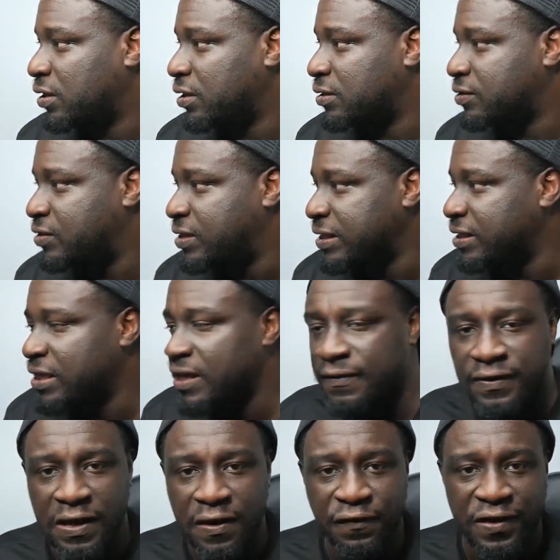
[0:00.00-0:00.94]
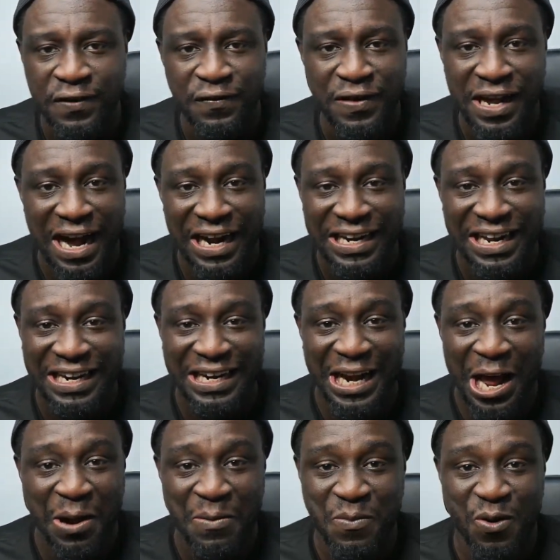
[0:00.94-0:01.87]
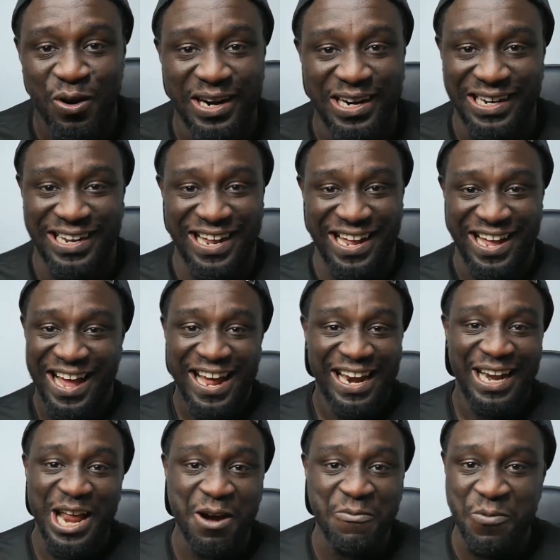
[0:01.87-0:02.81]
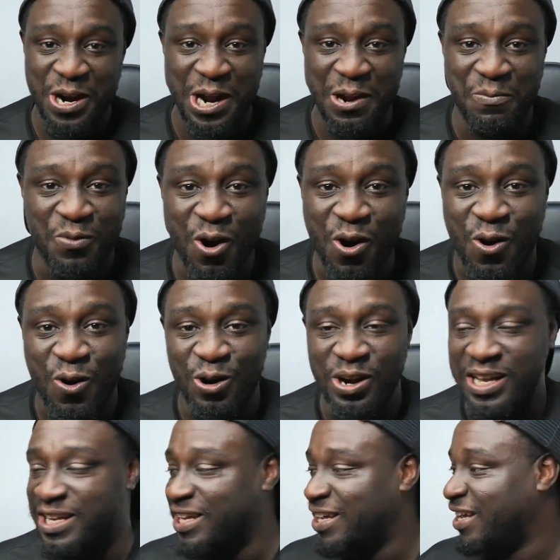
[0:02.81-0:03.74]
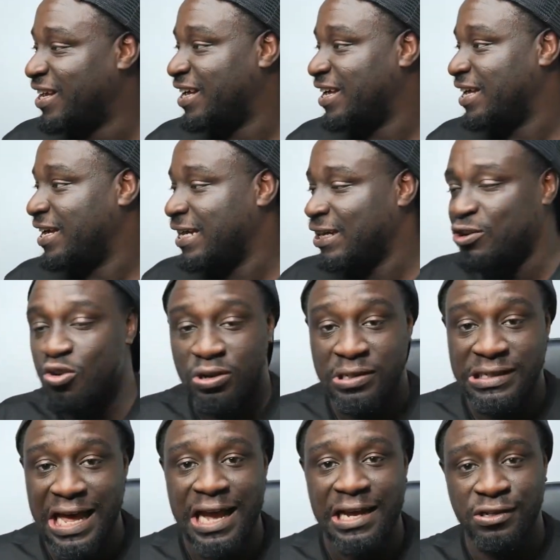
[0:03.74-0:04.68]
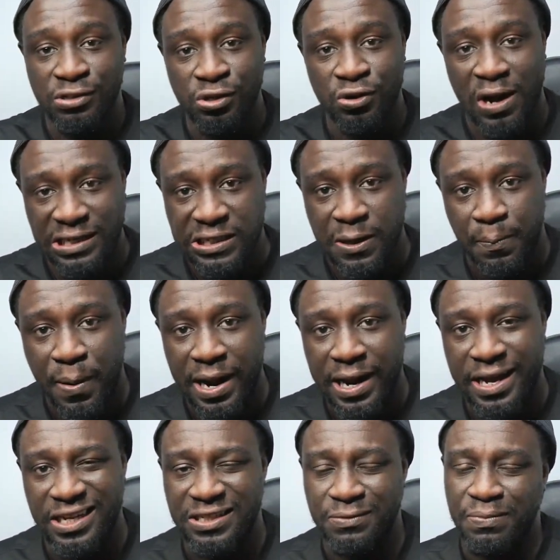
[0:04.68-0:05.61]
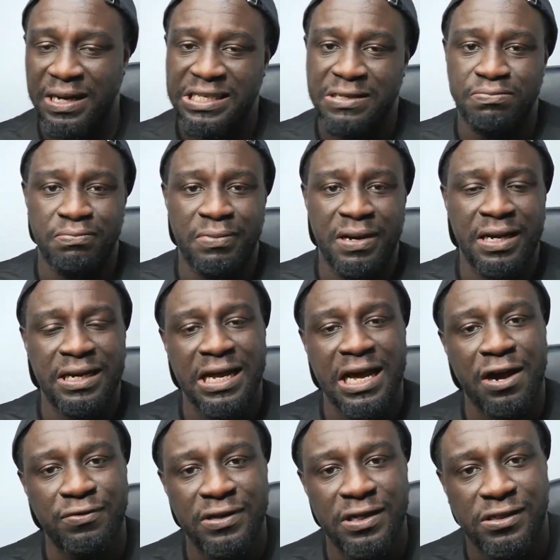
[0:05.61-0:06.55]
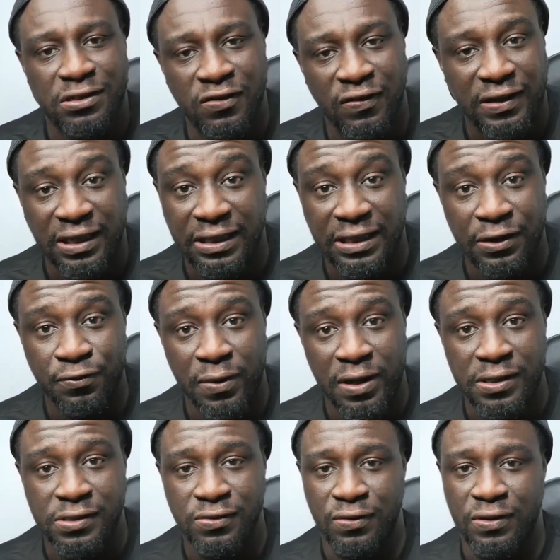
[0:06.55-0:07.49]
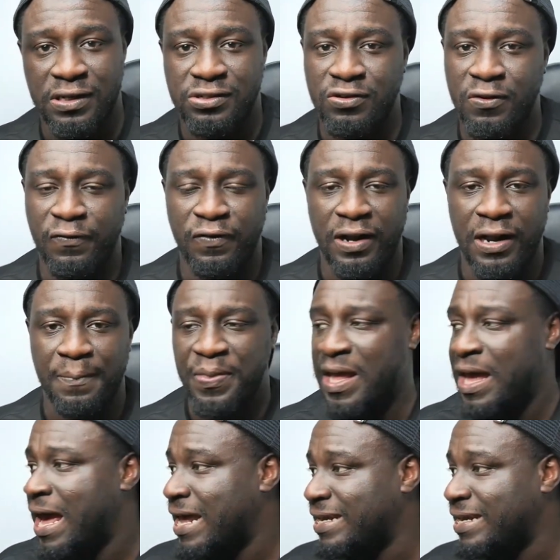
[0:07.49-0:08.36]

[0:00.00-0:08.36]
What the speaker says: See, they've even added lemon and broccoli. It looks nice though as the package, but man, how the slaughter thing went on, it's not fine.